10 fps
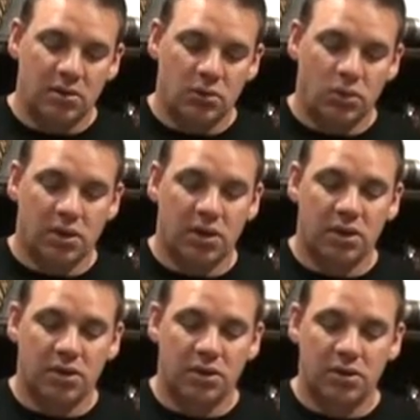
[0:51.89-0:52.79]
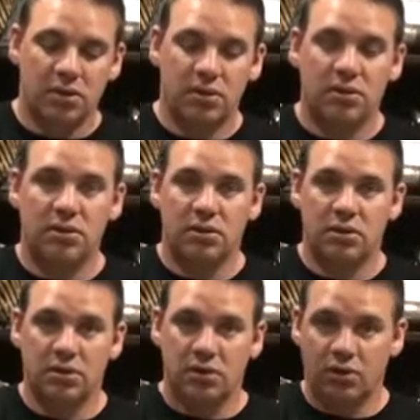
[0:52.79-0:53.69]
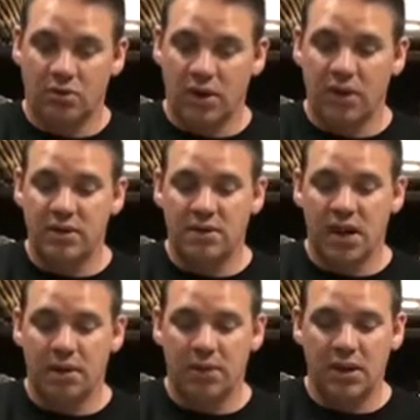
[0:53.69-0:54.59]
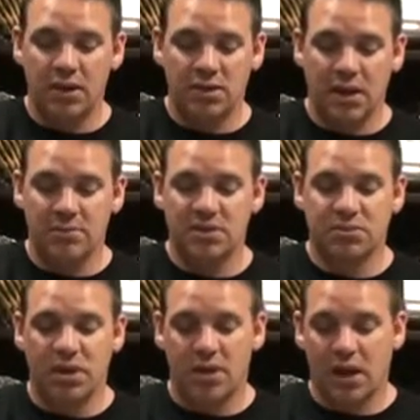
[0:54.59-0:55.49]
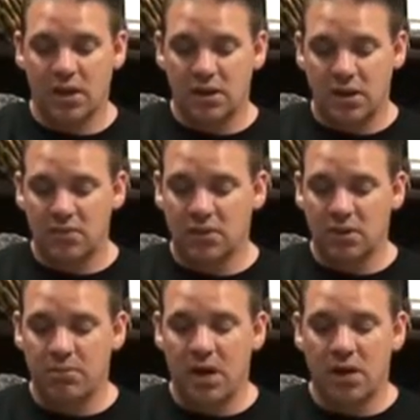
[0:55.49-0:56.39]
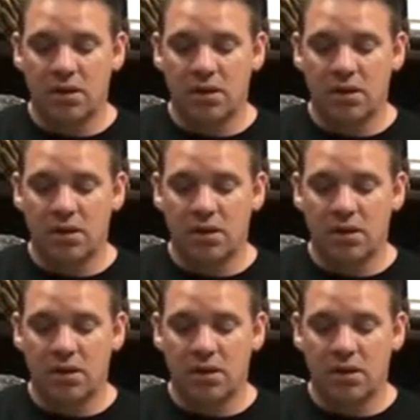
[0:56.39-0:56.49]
water throughout the top, and just have them spread it out. It doesn't really matter.